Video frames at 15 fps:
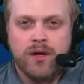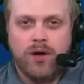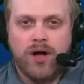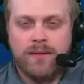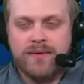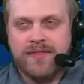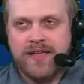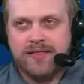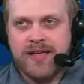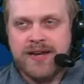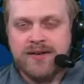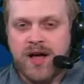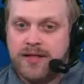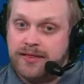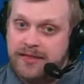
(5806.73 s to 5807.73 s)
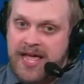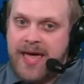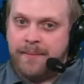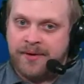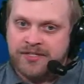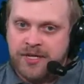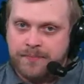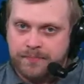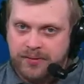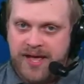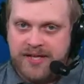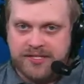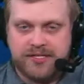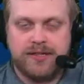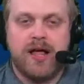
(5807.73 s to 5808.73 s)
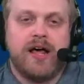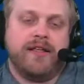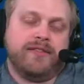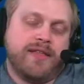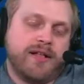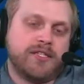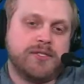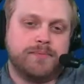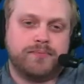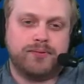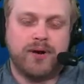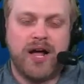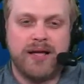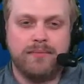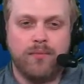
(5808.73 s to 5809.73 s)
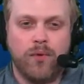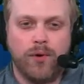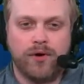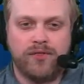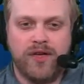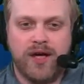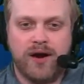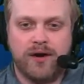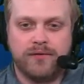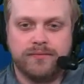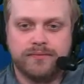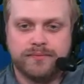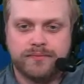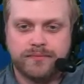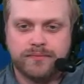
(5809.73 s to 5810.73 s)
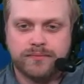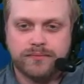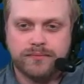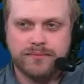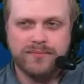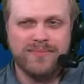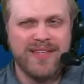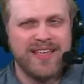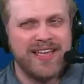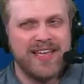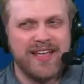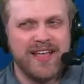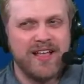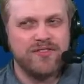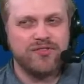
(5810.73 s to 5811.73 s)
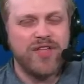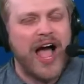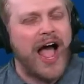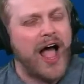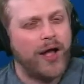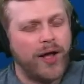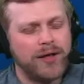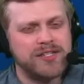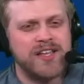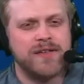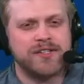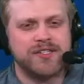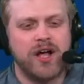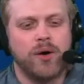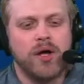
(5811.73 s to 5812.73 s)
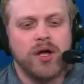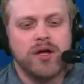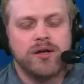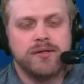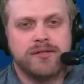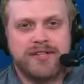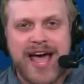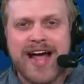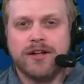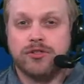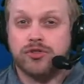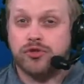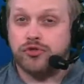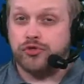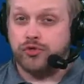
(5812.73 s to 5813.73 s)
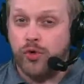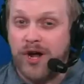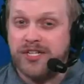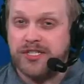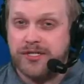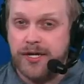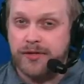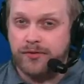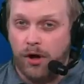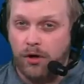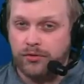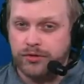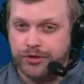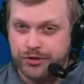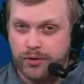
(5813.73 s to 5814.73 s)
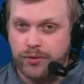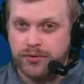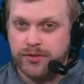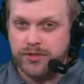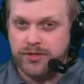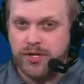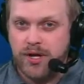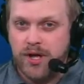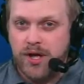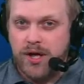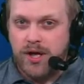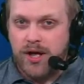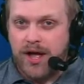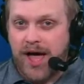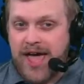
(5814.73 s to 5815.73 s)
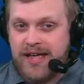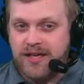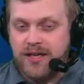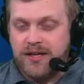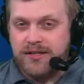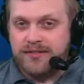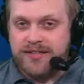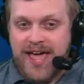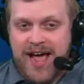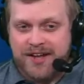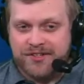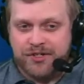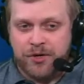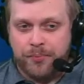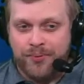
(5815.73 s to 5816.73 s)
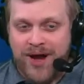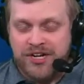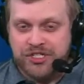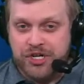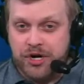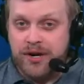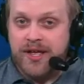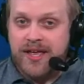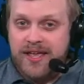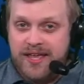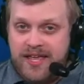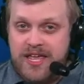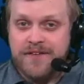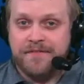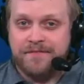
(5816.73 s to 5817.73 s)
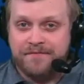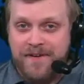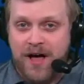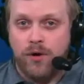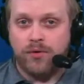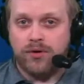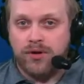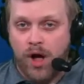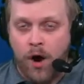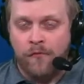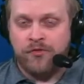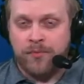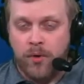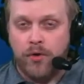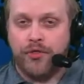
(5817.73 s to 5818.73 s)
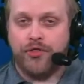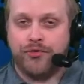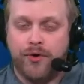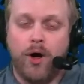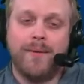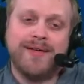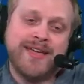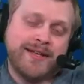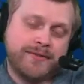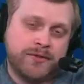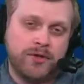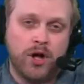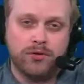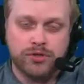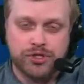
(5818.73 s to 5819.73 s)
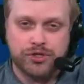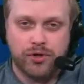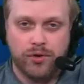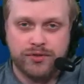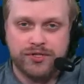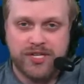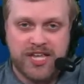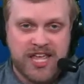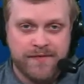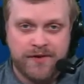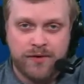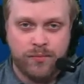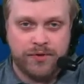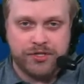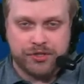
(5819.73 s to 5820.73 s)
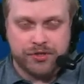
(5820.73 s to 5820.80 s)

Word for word: I mean, they leaned on Lamb because he played slot. I think that's probably more there. It, I'll say this, though. Dak trusted Dalton Schultz. Like, Dak's under pressure. He felt comfortable throwing it to Dalton Schultz, even with